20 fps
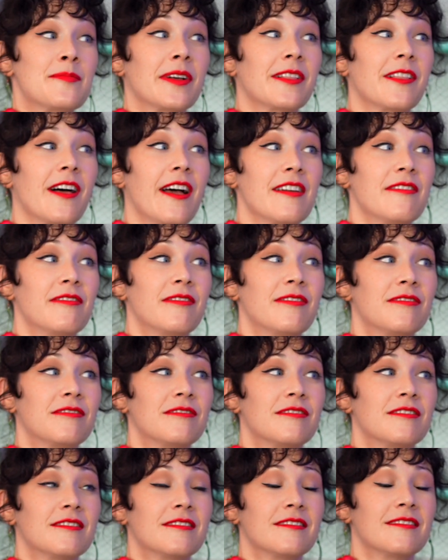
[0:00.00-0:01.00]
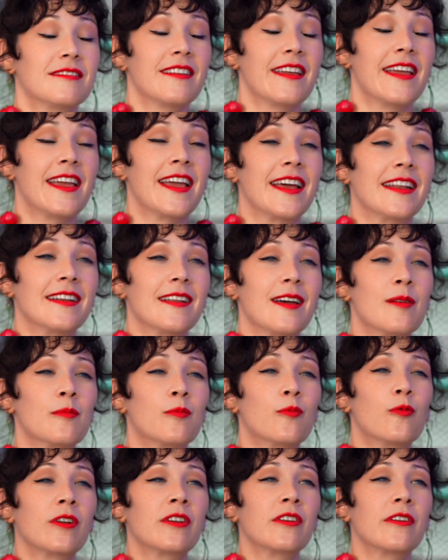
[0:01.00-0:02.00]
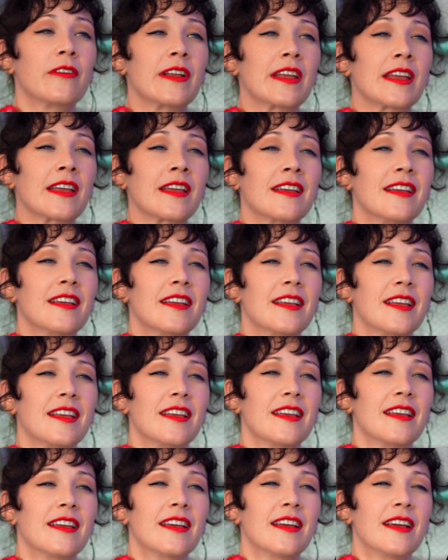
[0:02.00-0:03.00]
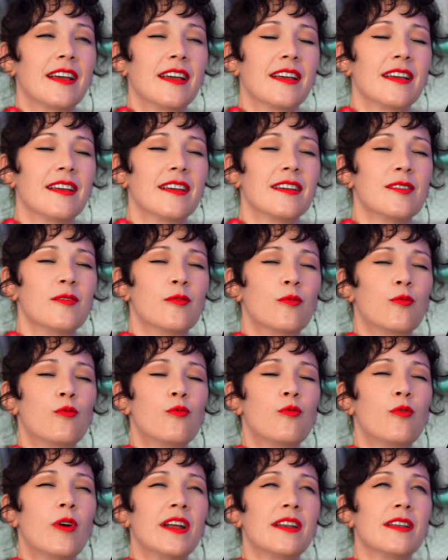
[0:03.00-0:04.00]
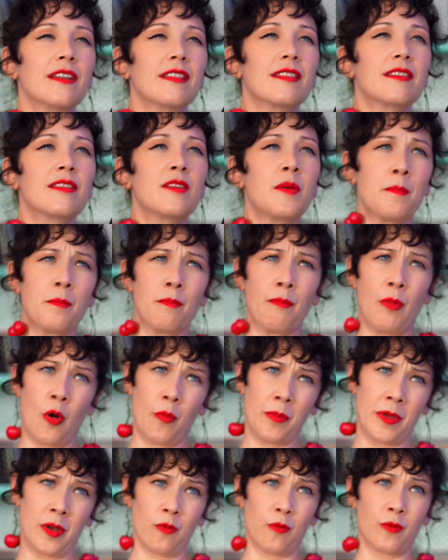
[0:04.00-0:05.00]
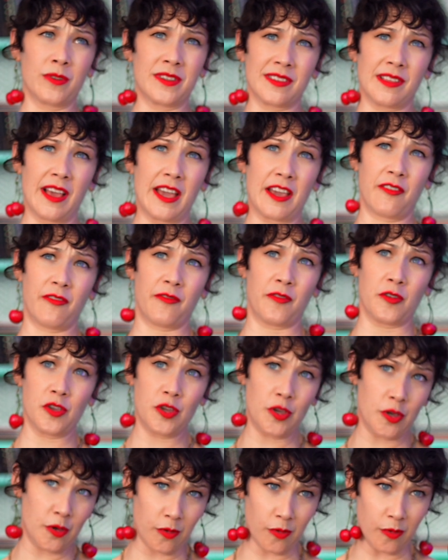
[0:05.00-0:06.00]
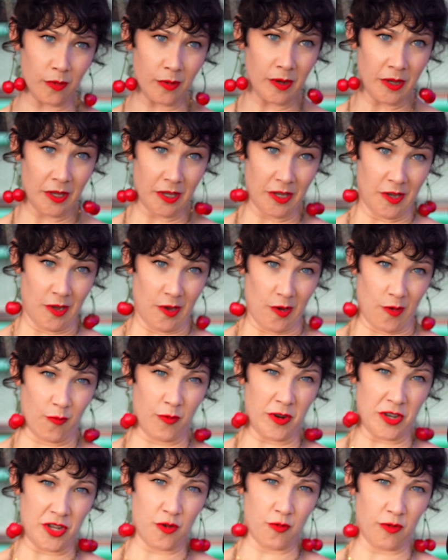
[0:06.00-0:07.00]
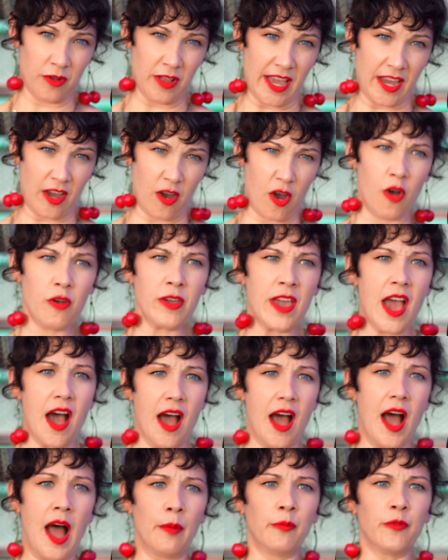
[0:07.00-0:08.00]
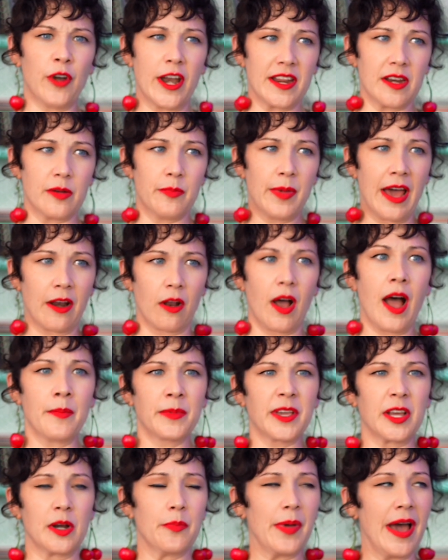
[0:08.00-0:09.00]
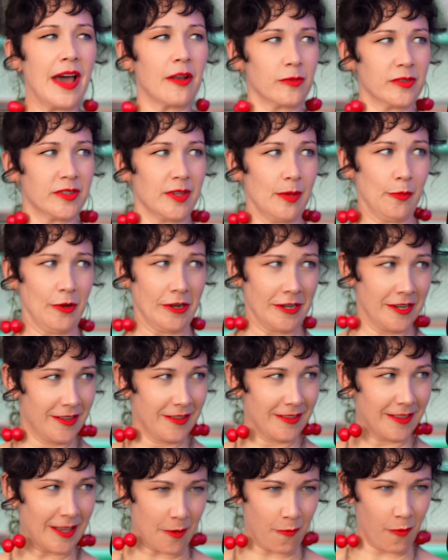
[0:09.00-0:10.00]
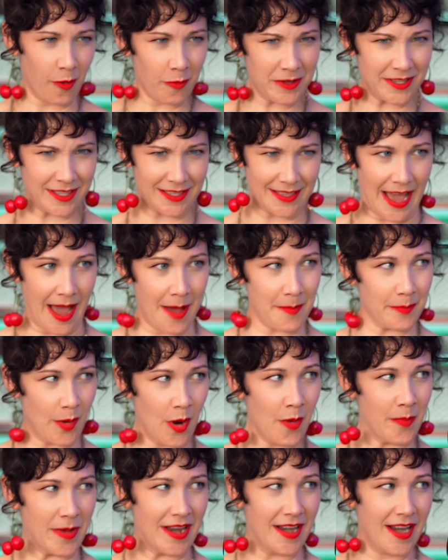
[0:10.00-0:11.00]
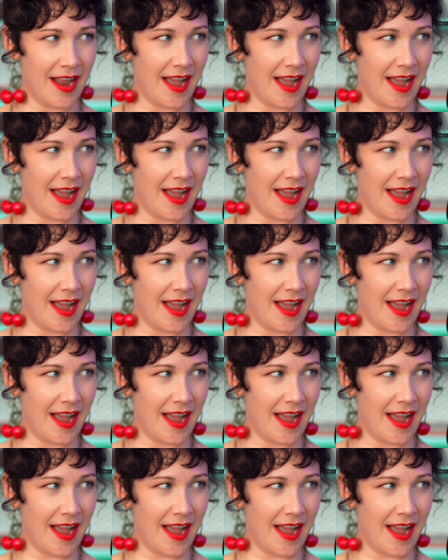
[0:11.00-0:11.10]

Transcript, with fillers: my life, and I'm wondering what the moment was like for you when you were like, oh yeah, I'm ready to battle. I'm going to battle someone. Like, what was that moment?